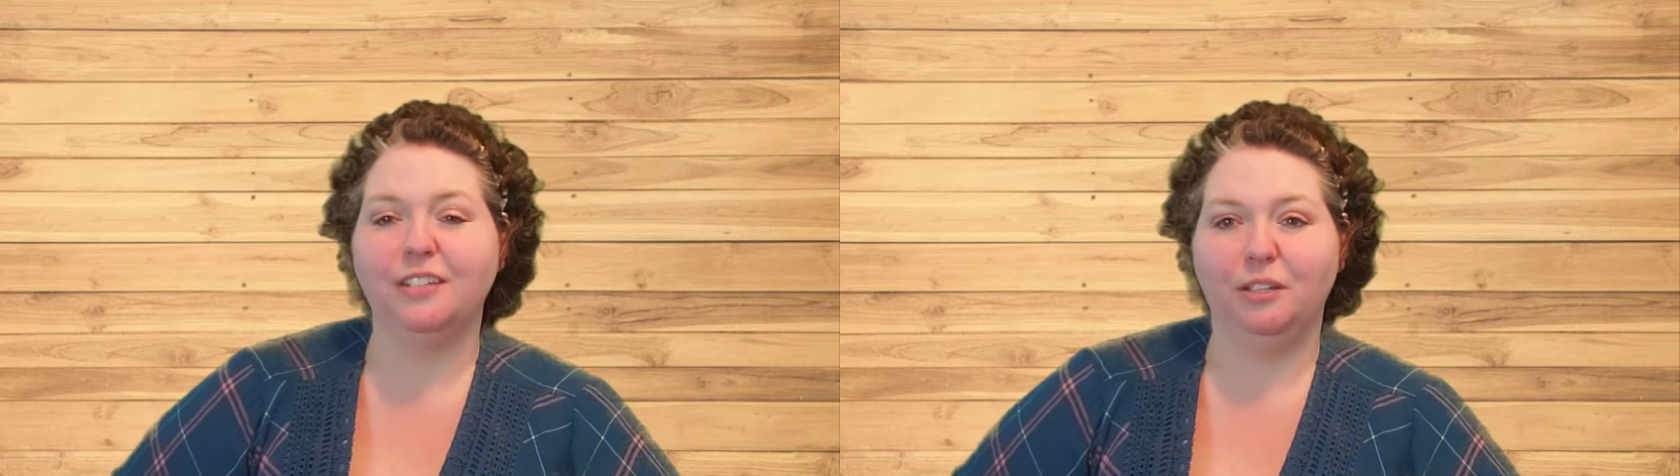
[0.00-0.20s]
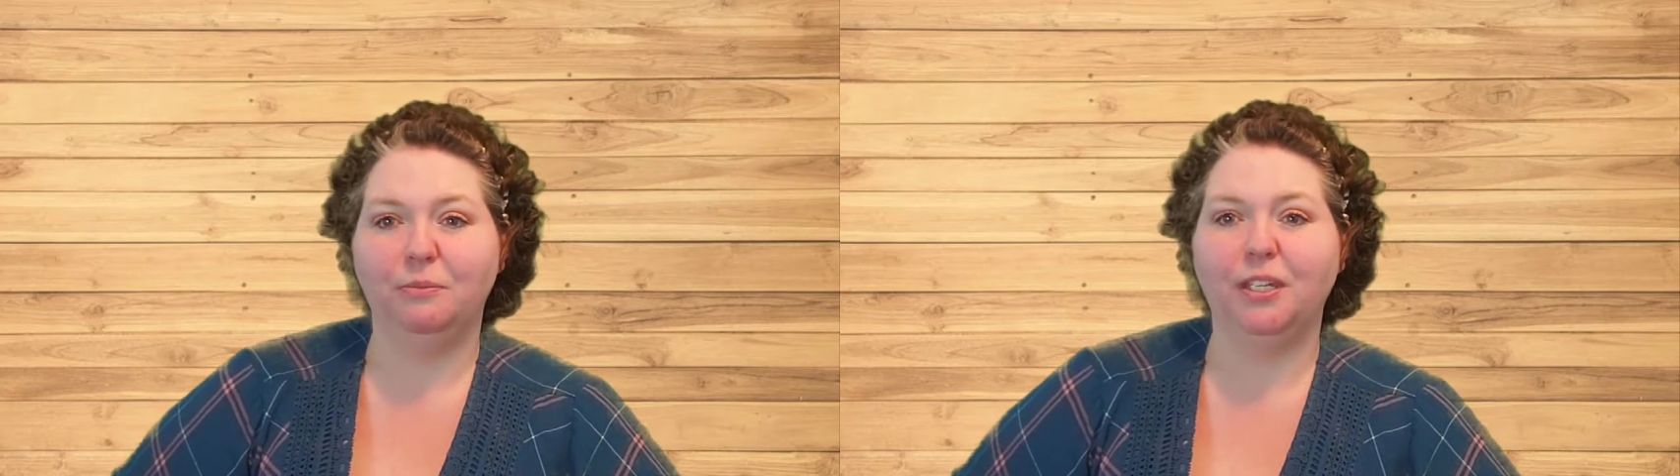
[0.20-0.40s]

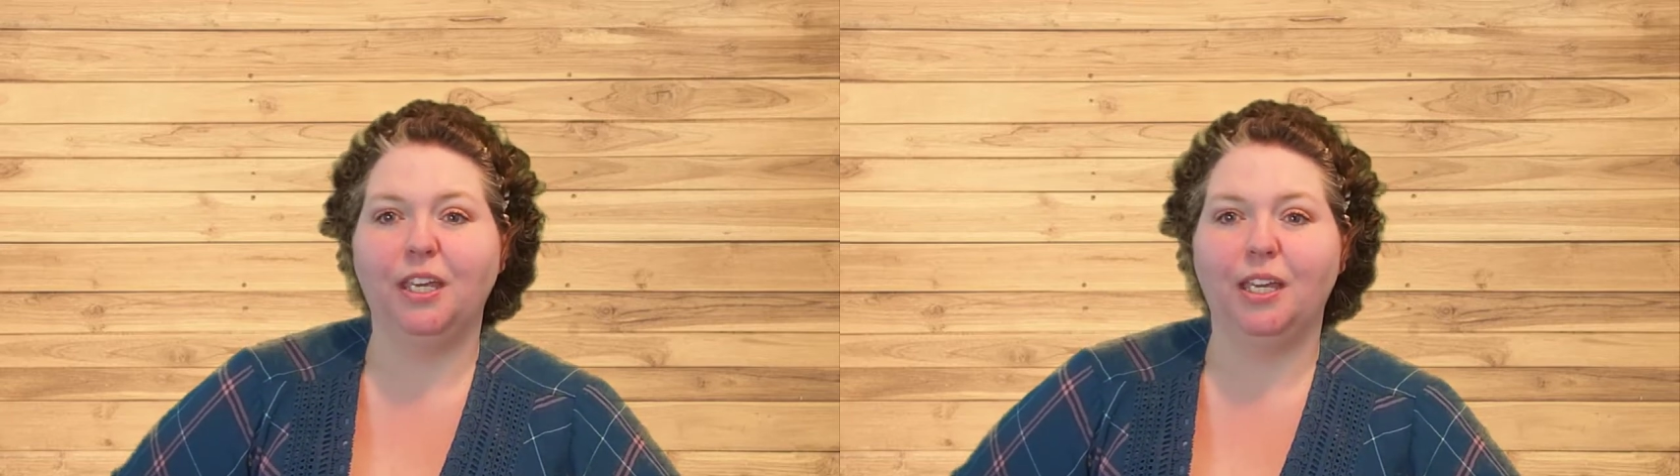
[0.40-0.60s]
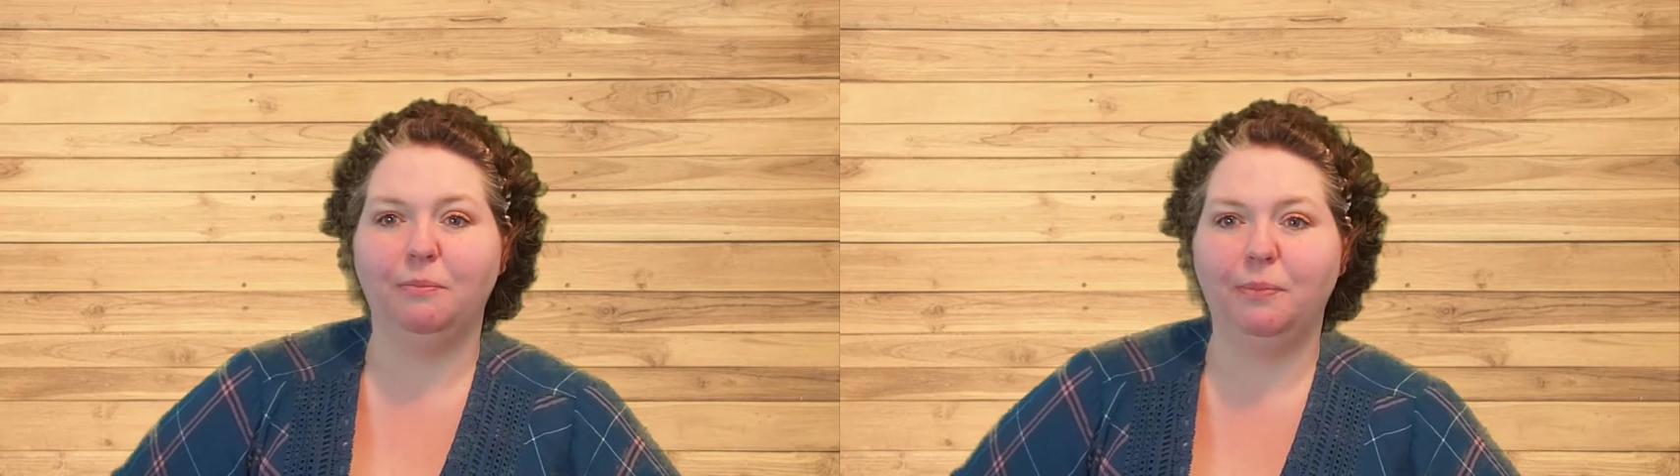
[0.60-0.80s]
can
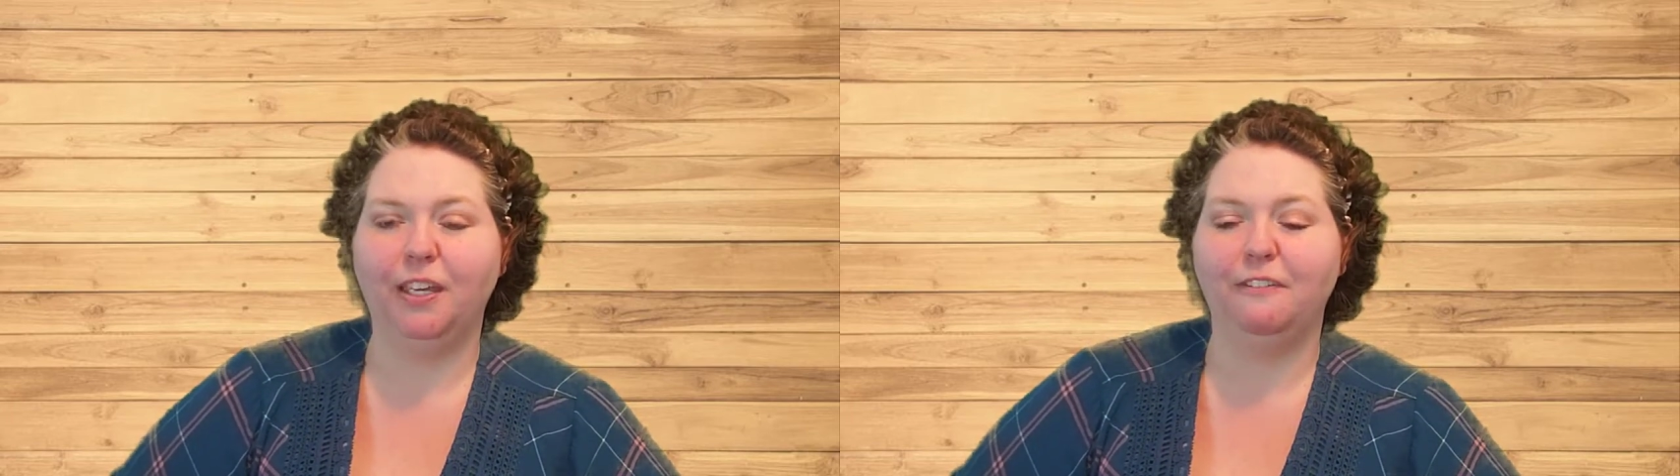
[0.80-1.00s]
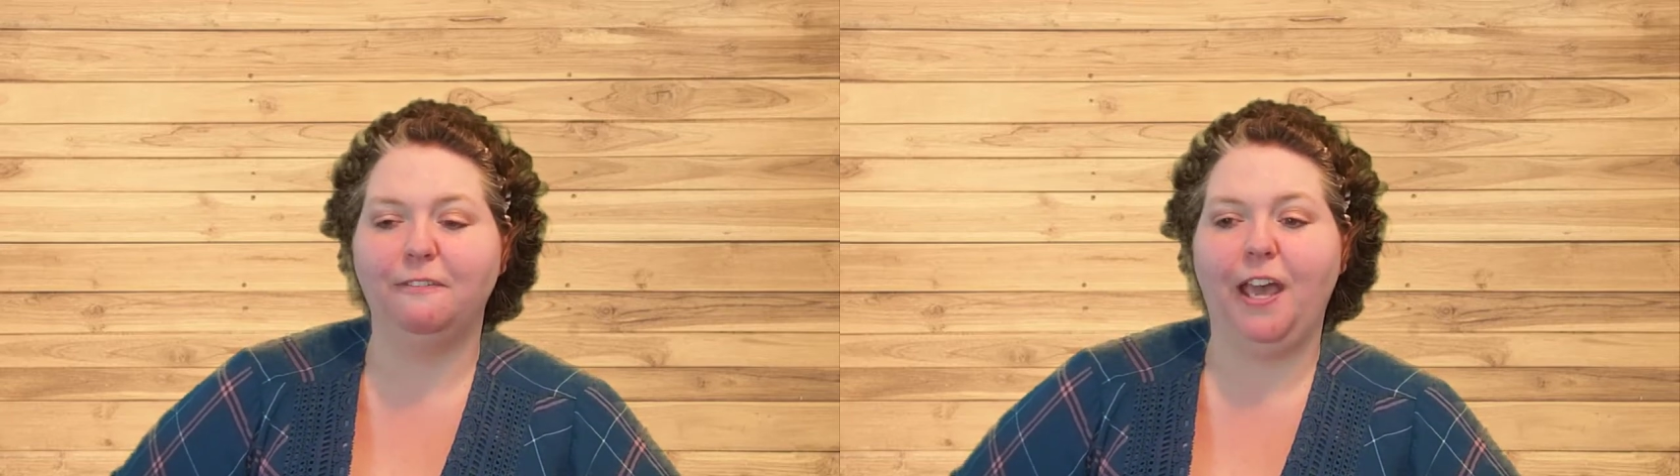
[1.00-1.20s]
be a
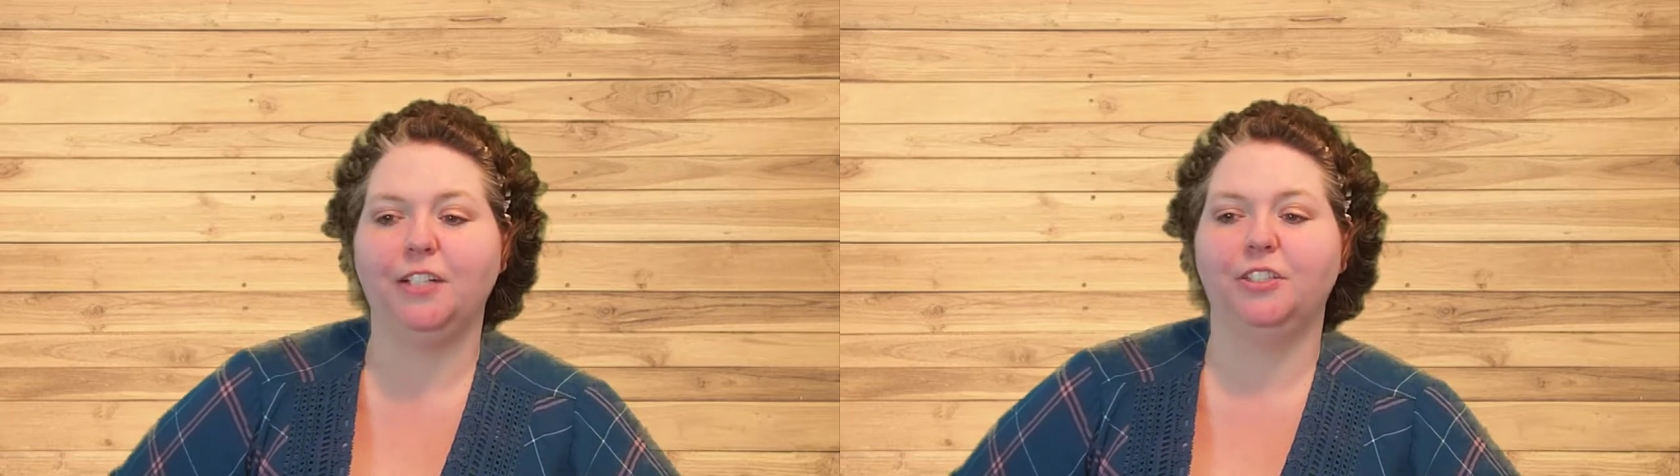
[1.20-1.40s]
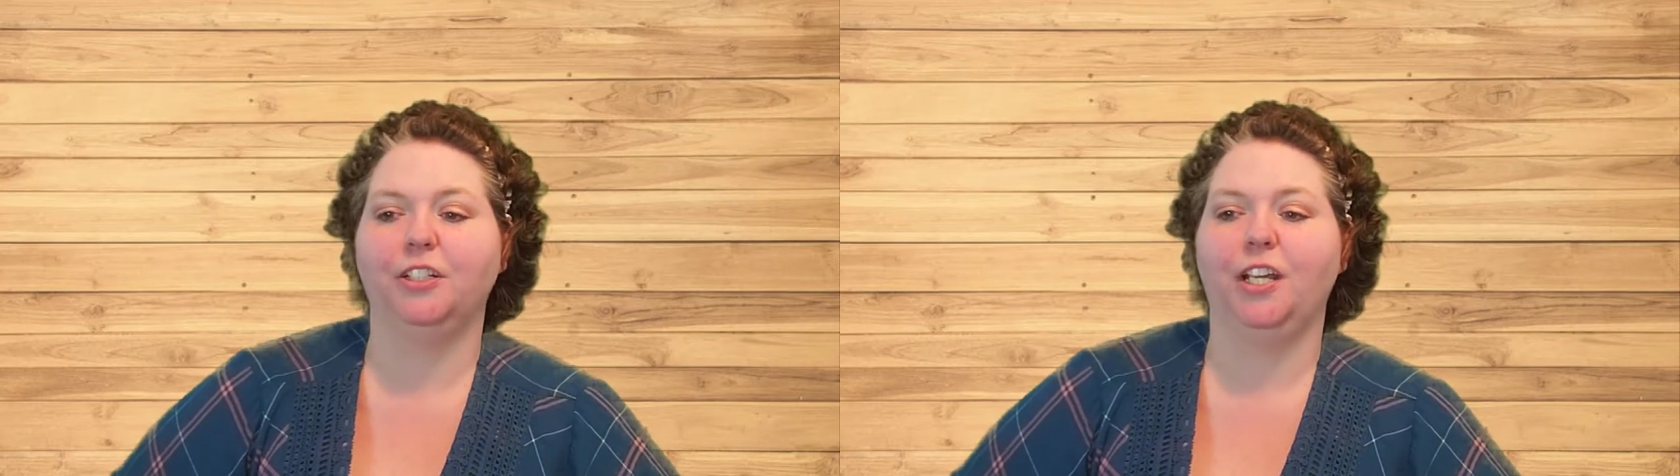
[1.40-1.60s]
big
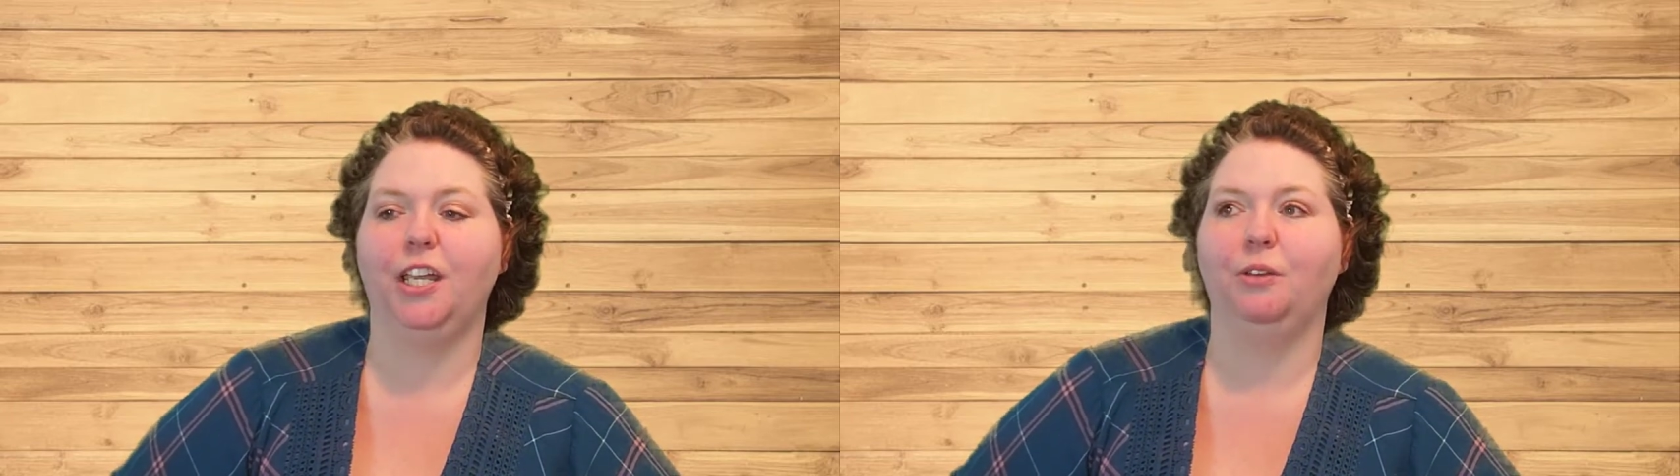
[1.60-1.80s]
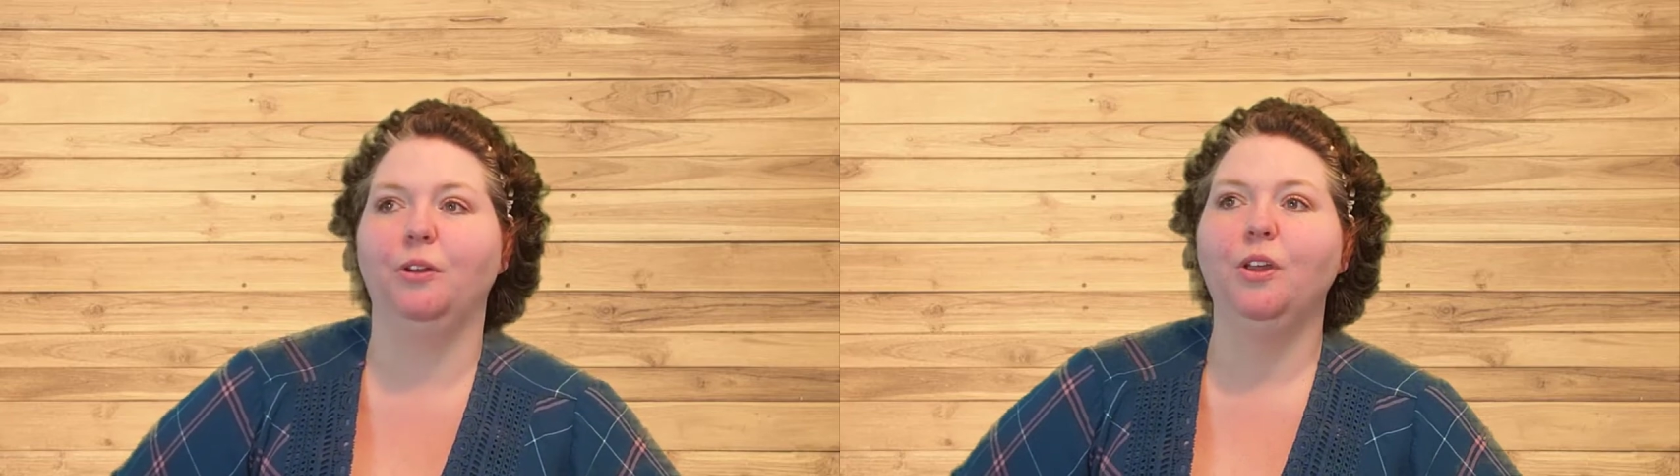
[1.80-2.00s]
factor
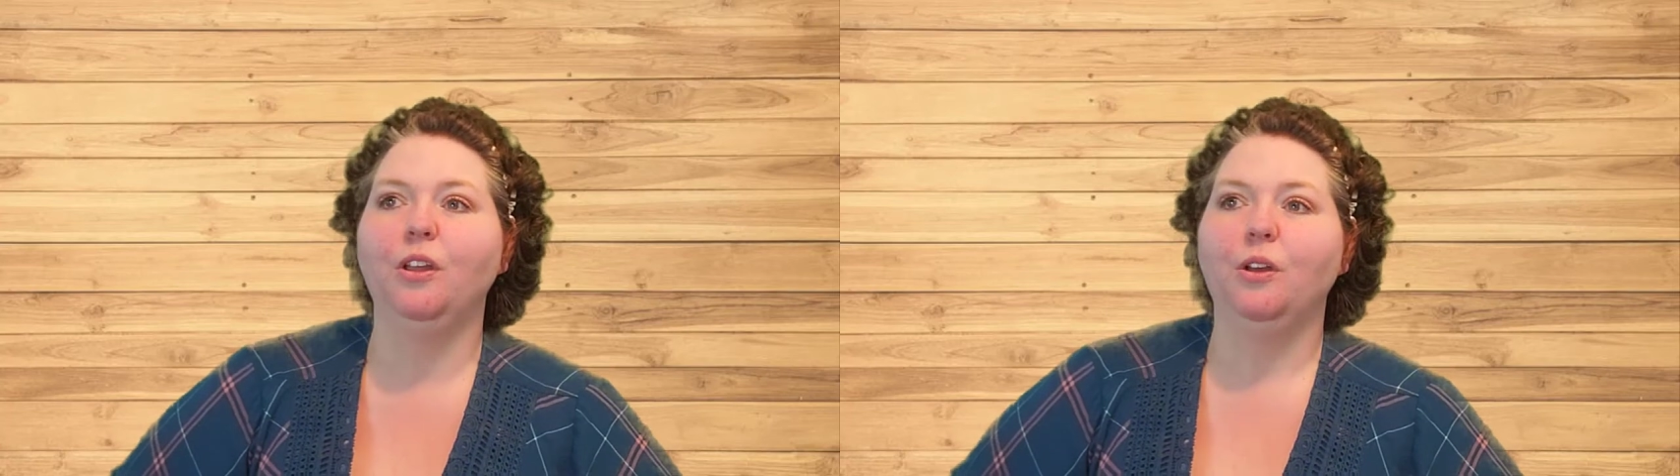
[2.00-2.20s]
in